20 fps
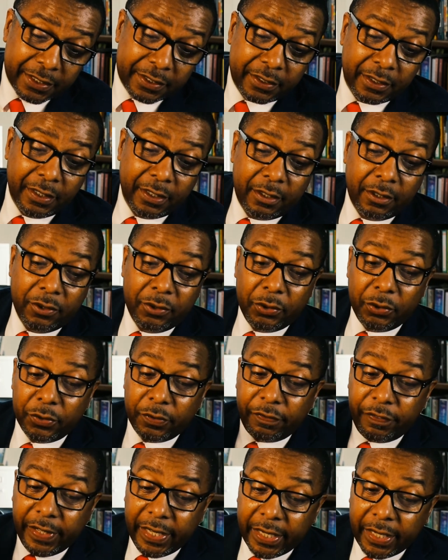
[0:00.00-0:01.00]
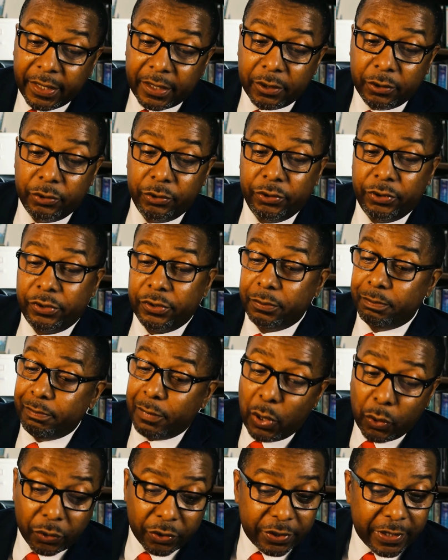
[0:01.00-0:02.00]
includes vehicles,
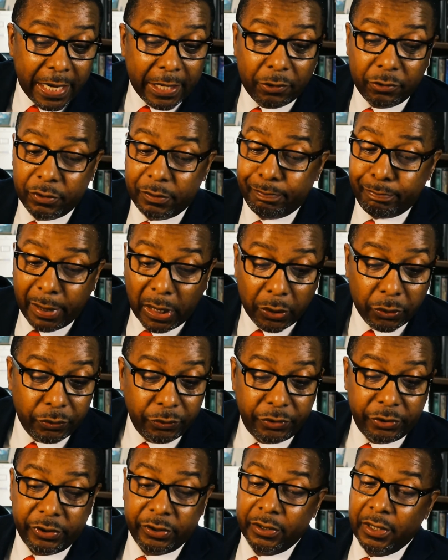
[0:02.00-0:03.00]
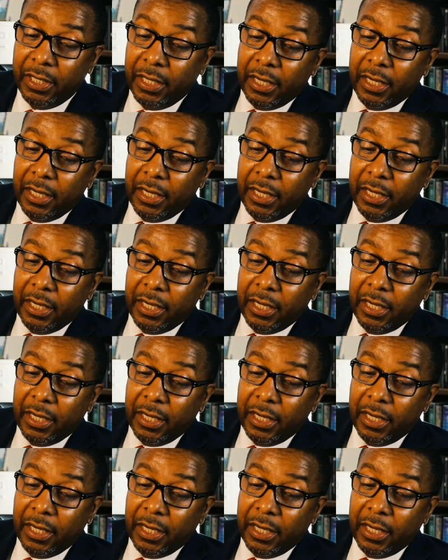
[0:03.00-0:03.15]
motorcycles, boats,